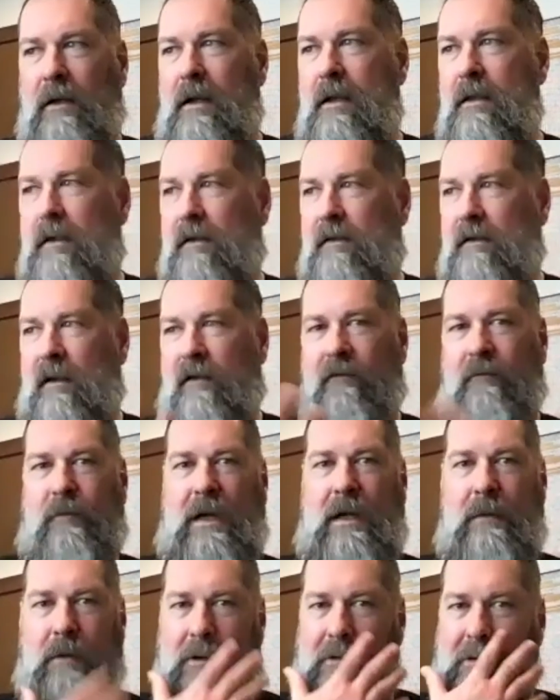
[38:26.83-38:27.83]
at the stuff
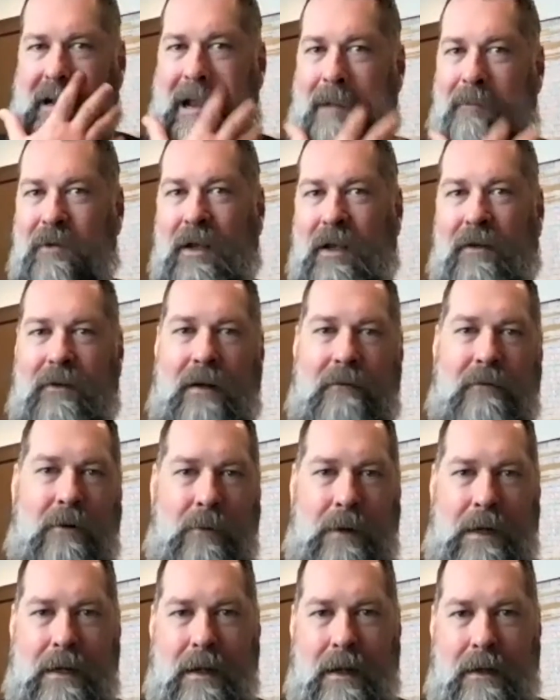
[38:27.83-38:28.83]
Beeble Crap does every
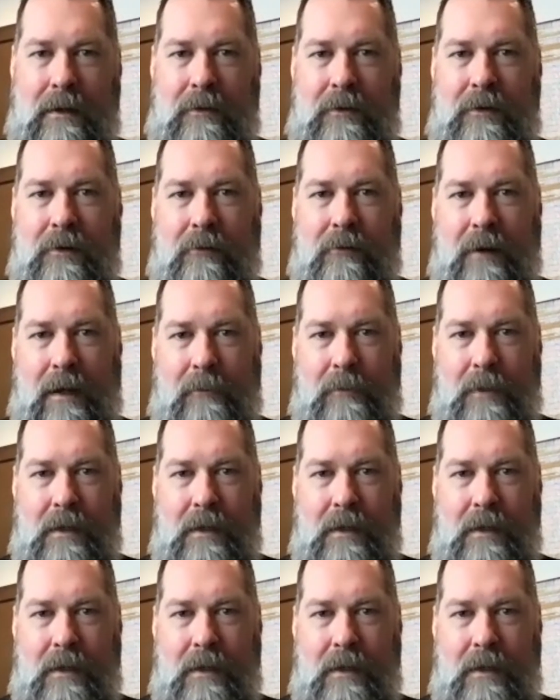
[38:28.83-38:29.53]
week on Instagram.